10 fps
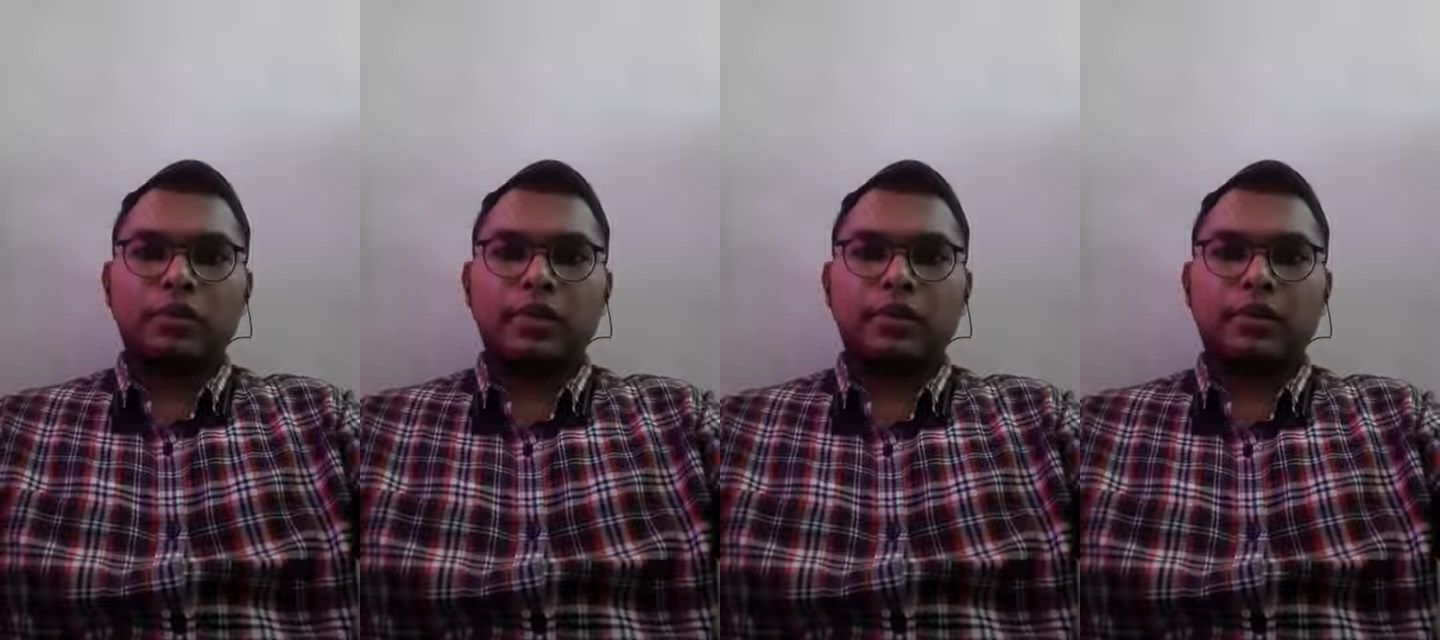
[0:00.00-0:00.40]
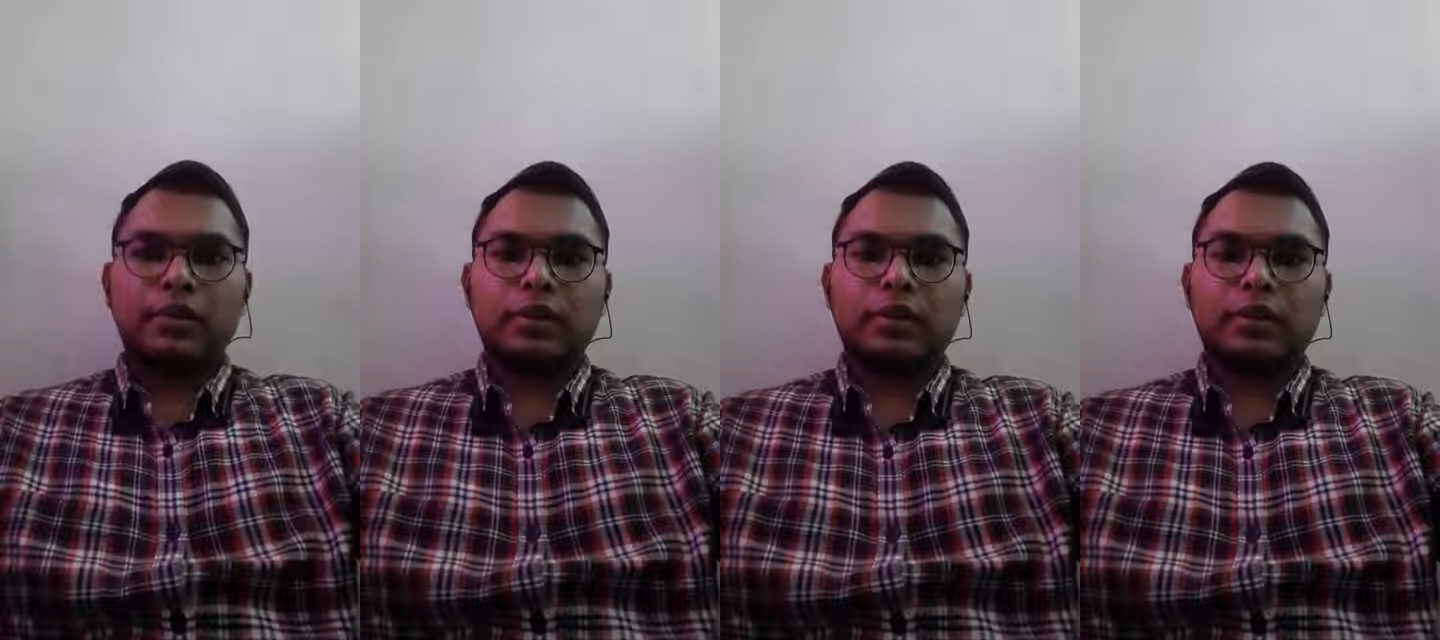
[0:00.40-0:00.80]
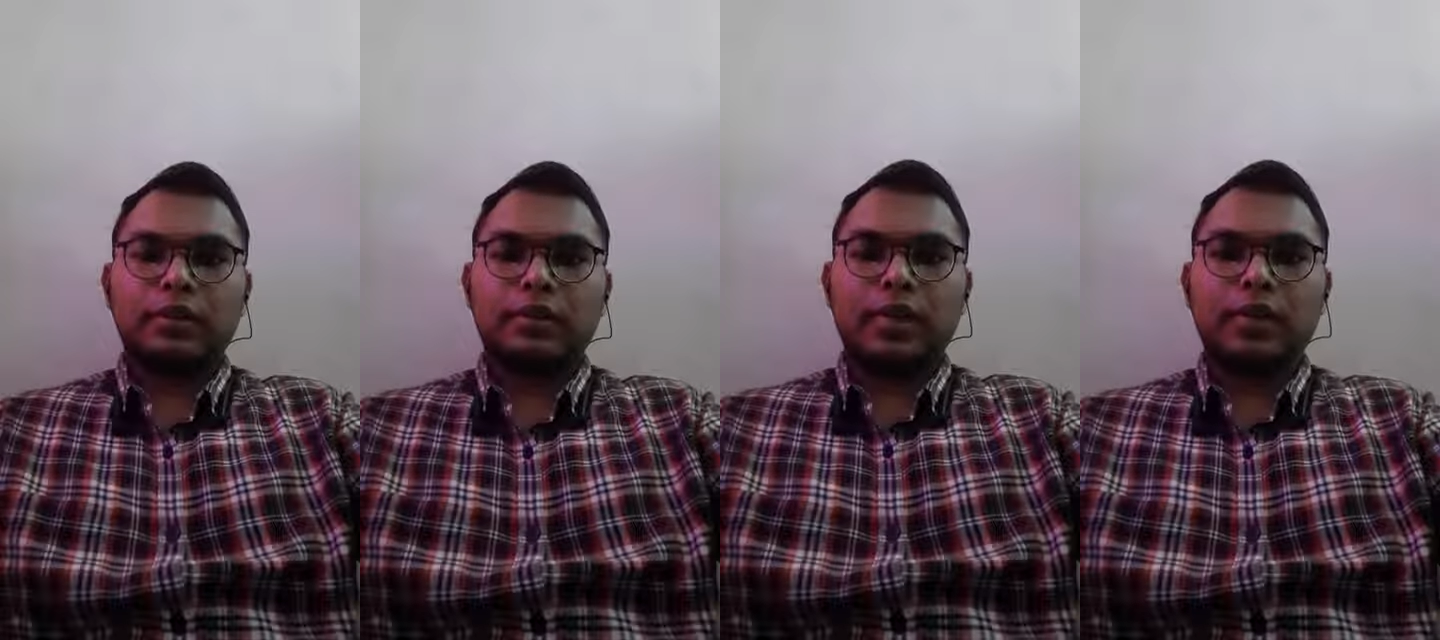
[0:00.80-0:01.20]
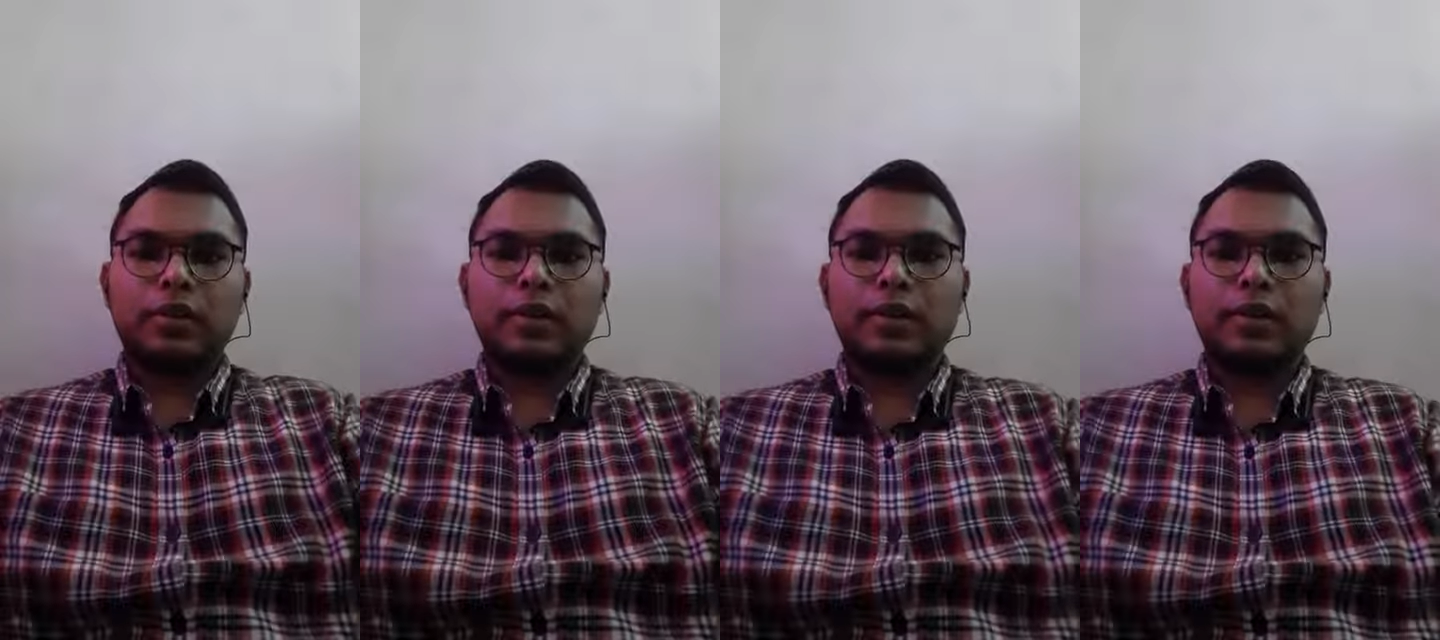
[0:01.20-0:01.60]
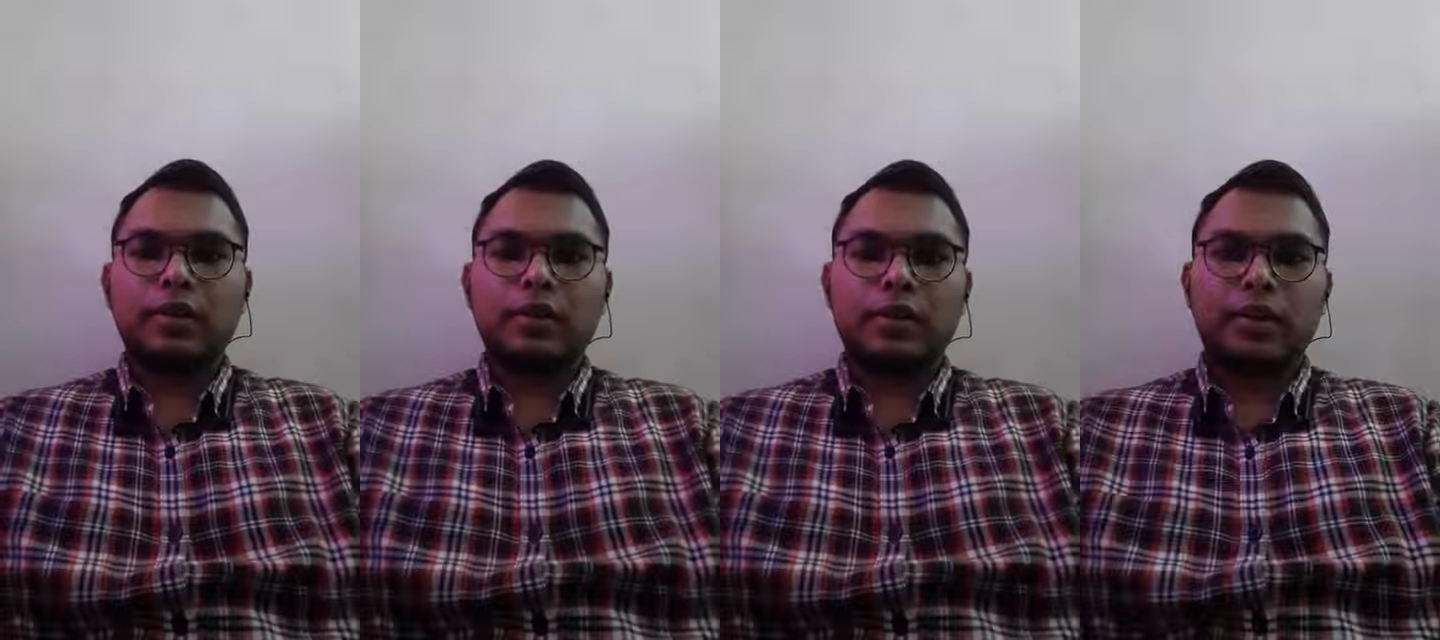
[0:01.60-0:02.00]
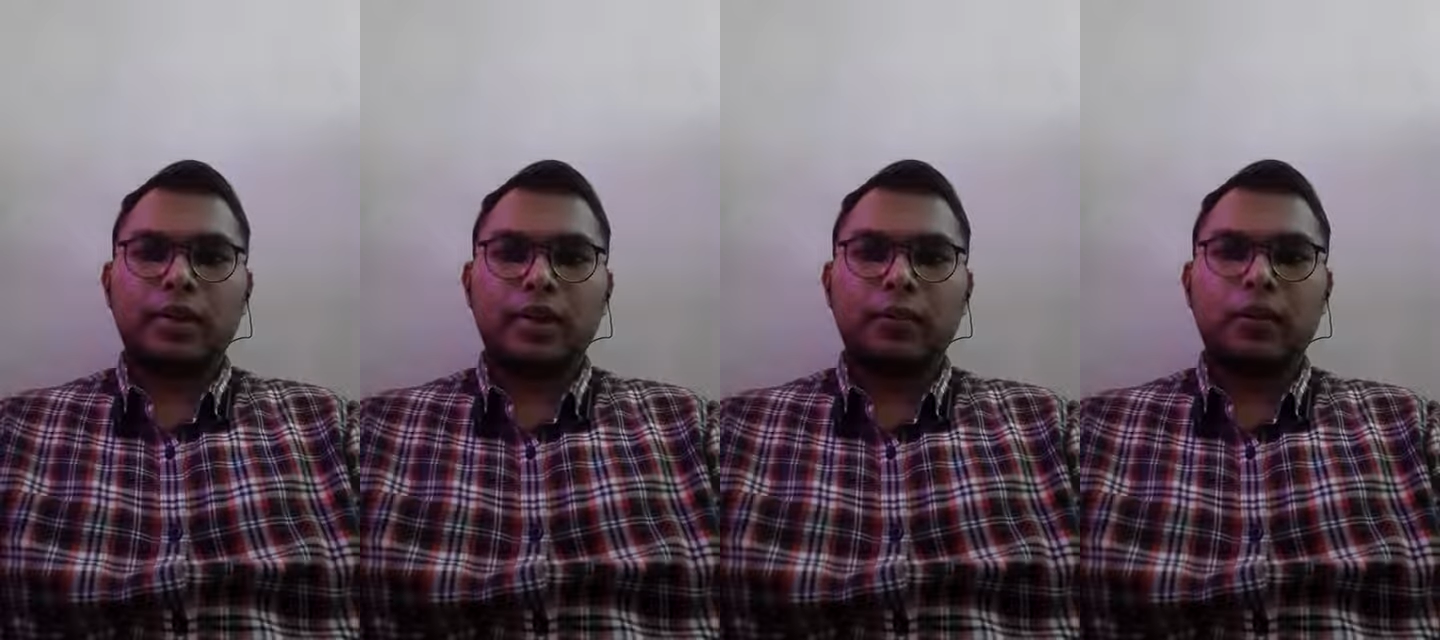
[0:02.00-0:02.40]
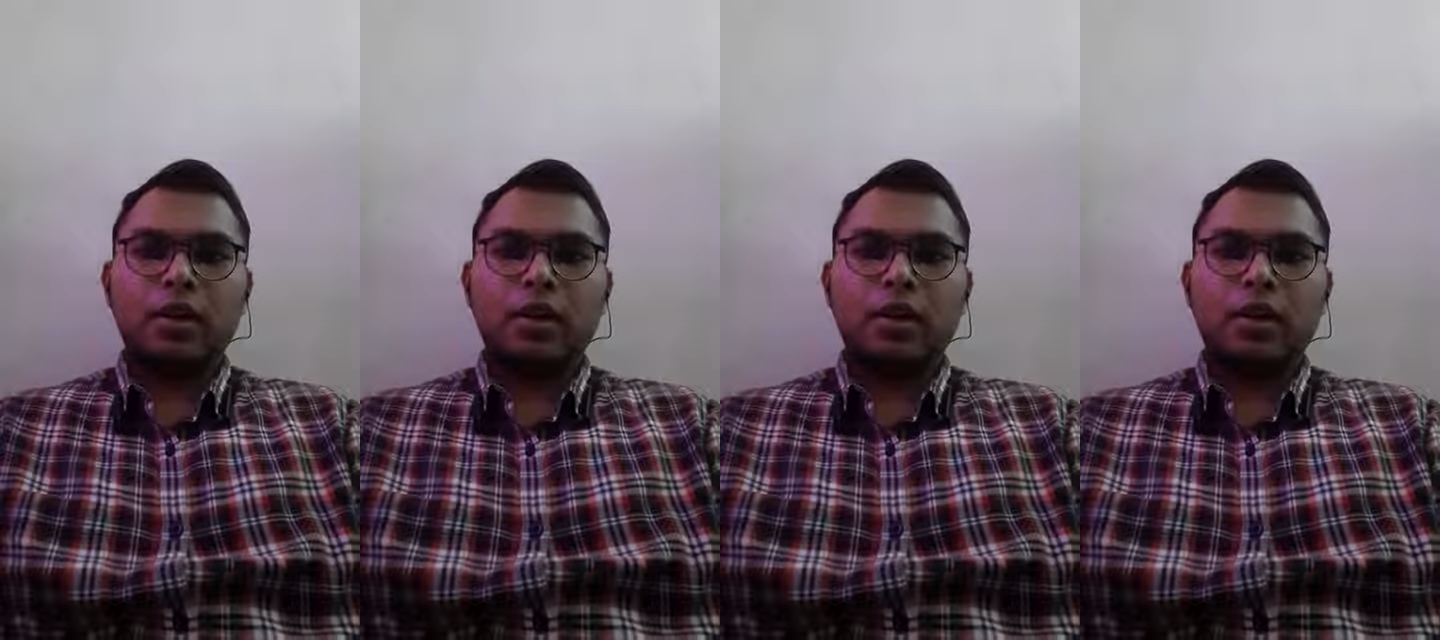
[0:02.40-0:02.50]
its size at the runtime.